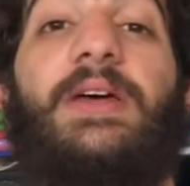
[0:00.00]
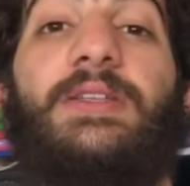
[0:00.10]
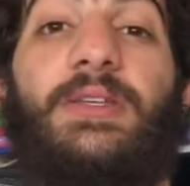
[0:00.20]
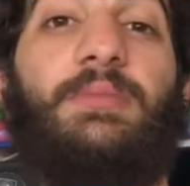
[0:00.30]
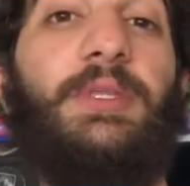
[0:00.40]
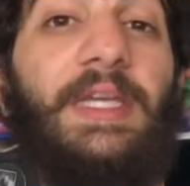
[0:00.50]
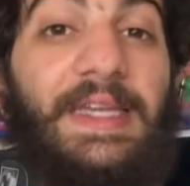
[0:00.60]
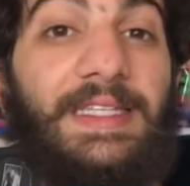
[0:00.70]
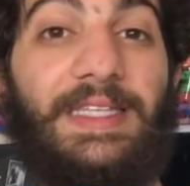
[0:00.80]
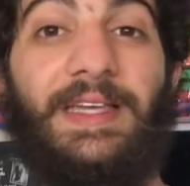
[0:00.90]
So
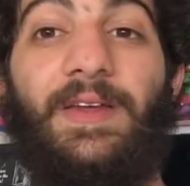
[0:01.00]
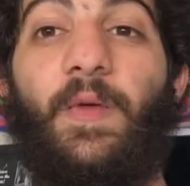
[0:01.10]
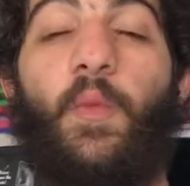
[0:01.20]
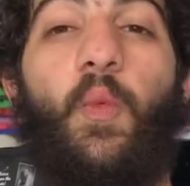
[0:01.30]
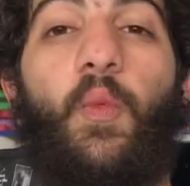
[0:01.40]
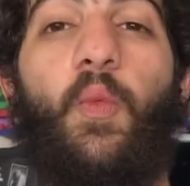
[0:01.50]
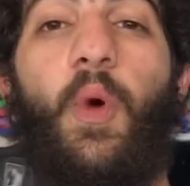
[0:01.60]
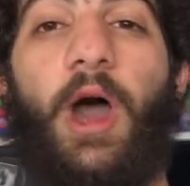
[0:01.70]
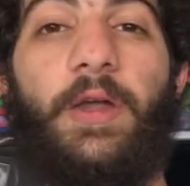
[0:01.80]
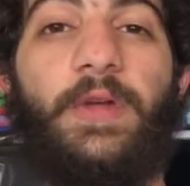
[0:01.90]
please,
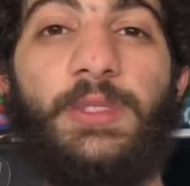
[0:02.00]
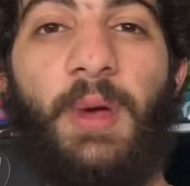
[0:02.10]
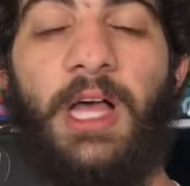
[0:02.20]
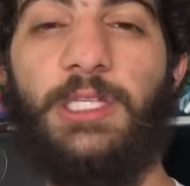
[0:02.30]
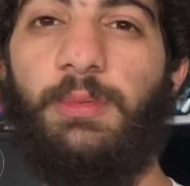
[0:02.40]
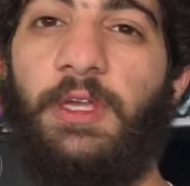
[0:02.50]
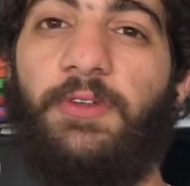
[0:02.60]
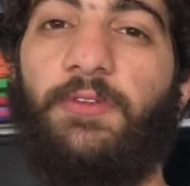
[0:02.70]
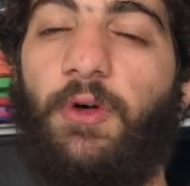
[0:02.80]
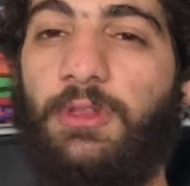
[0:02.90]
water responsibly,
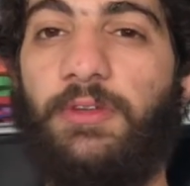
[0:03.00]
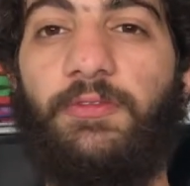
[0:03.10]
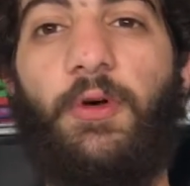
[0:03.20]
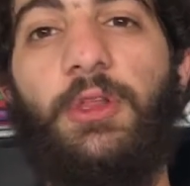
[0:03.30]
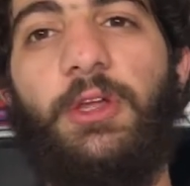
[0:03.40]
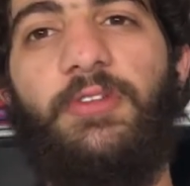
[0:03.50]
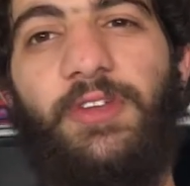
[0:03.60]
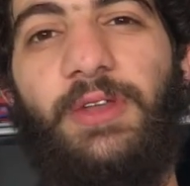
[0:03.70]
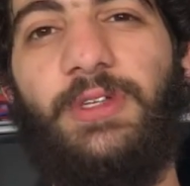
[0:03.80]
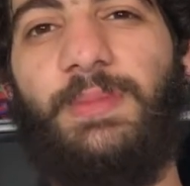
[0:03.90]
foliar
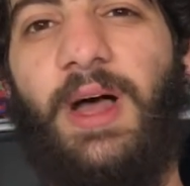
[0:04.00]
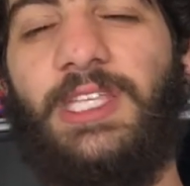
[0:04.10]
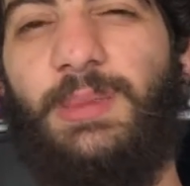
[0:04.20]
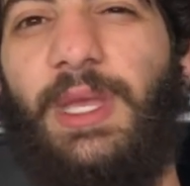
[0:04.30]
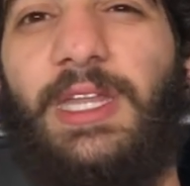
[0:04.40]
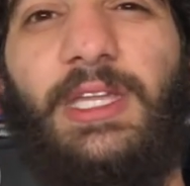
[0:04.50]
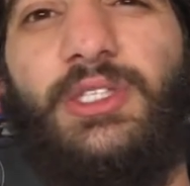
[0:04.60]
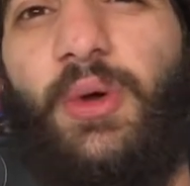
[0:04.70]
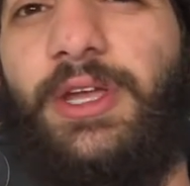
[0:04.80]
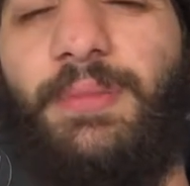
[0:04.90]
feed responsibly, and
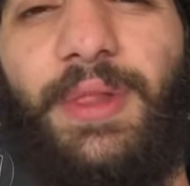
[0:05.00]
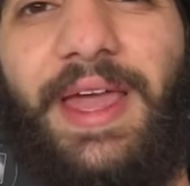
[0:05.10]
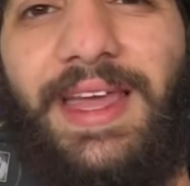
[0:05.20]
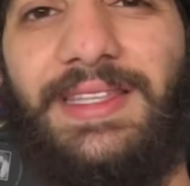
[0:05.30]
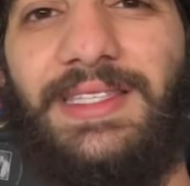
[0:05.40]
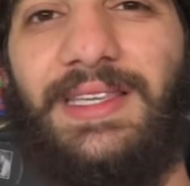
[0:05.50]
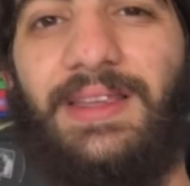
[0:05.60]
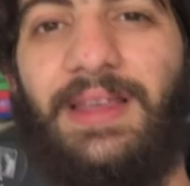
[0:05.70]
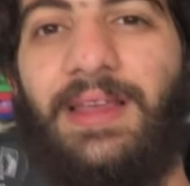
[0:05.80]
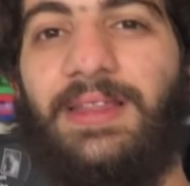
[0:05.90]
enjoy your plants.
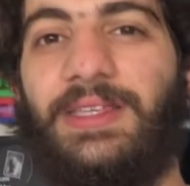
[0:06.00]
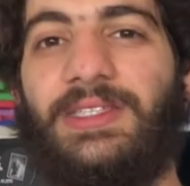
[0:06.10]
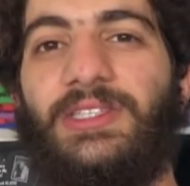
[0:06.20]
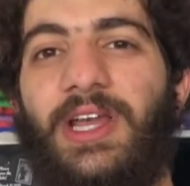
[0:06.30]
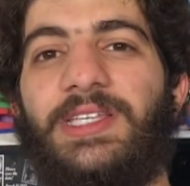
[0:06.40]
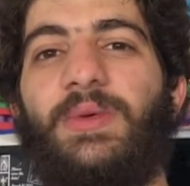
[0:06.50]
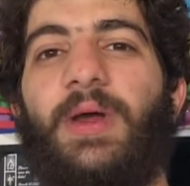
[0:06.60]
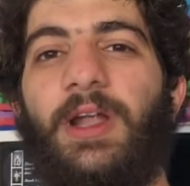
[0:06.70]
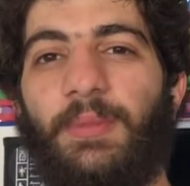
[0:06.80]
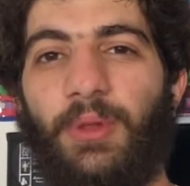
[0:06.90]
This is Justin
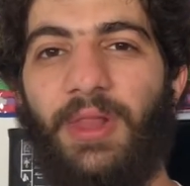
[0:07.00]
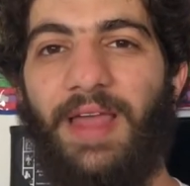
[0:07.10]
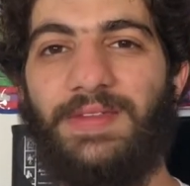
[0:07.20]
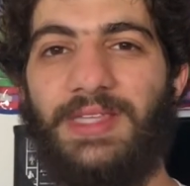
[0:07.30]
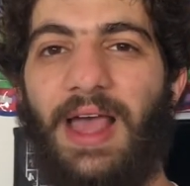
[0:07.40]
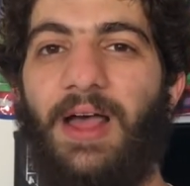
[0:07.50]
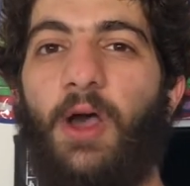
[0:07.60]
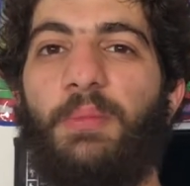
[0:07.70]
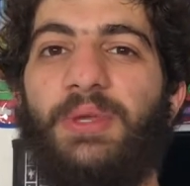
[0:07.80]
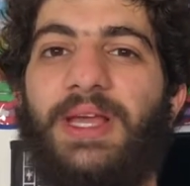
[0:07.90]
with Herbal Lifestyle. I
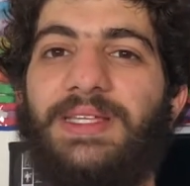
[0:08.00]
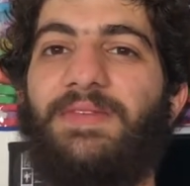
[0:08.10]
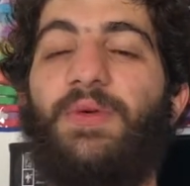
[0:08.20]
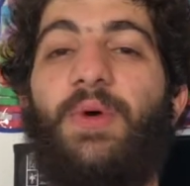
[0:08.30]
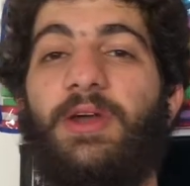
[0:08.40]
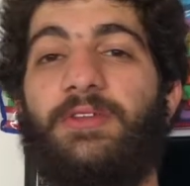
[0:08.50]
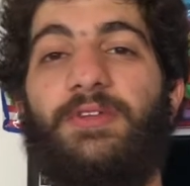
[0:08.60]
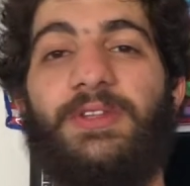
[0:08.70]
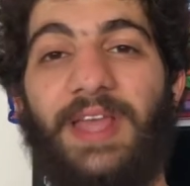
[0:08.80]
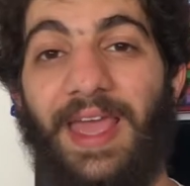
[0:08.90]
hope you guys have a
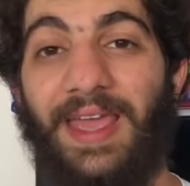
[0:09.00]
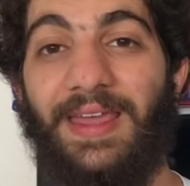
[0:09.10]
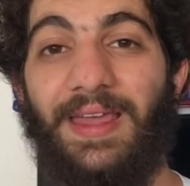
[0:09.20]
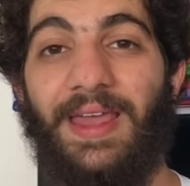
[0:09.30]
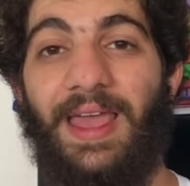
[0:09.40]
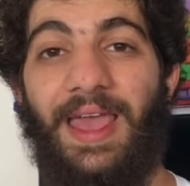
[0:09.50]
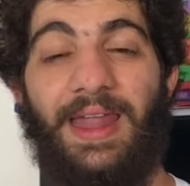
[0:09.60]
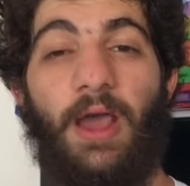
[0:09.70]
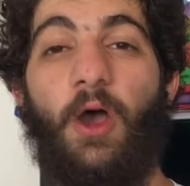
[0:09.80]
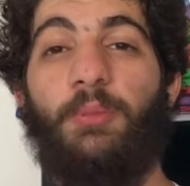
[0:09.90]
wonderful day,
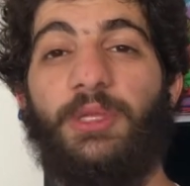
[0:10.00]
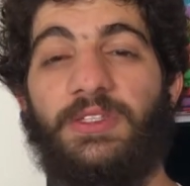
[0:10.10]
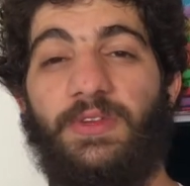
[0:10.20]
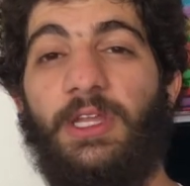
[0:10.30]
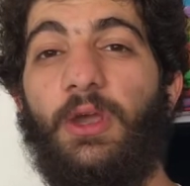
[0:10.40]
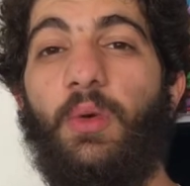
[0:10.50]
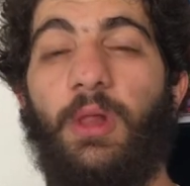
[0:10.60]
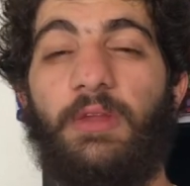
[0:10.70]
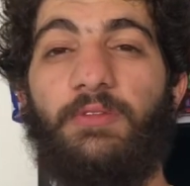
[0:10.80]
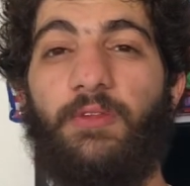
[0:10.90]
and I hope this video
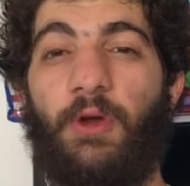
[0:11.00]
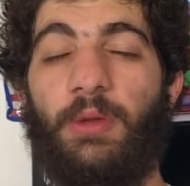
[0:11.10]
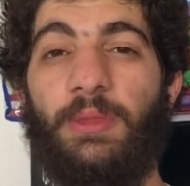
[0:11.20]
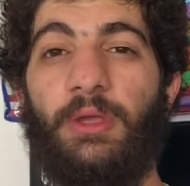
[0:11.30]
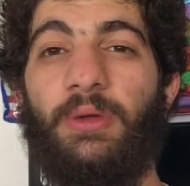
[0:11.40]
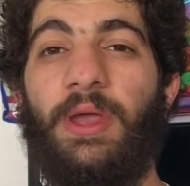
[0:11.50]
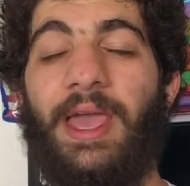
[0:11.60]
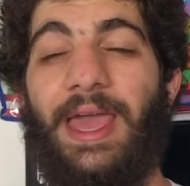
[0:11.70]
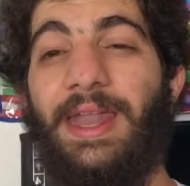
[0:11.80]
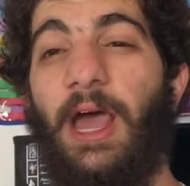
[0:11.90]
will inform you
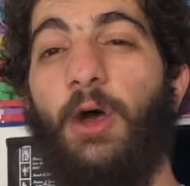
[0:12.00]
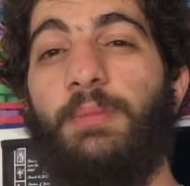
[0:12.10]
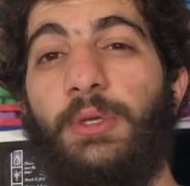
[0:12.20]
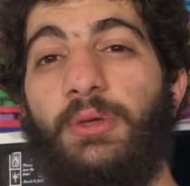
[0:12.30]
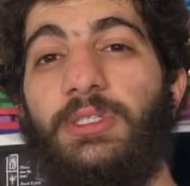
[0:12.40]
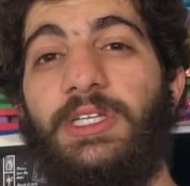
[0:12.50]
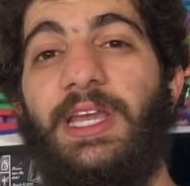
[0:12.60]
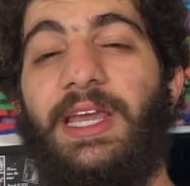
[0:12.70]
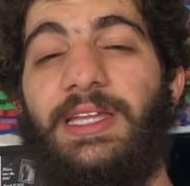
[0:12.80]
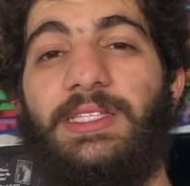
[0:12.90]
and help you to
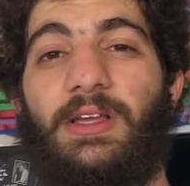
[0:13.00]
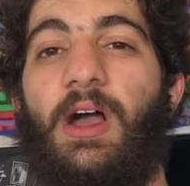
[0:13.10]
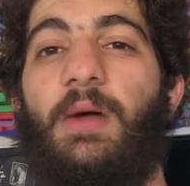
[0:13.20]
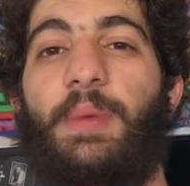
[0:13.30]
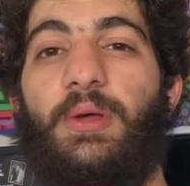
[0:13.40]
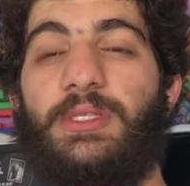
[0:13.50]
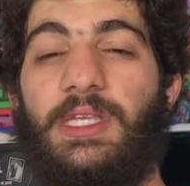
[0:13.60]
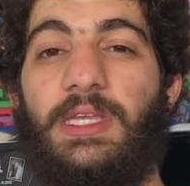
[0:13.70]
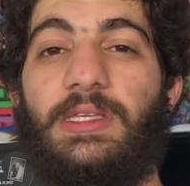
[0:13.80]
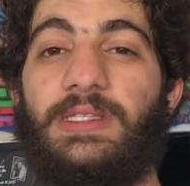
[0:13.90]
get into compost
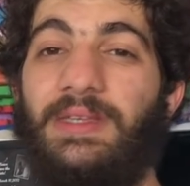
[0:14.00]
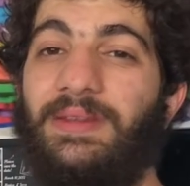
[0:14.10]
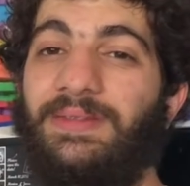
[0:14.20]
teas.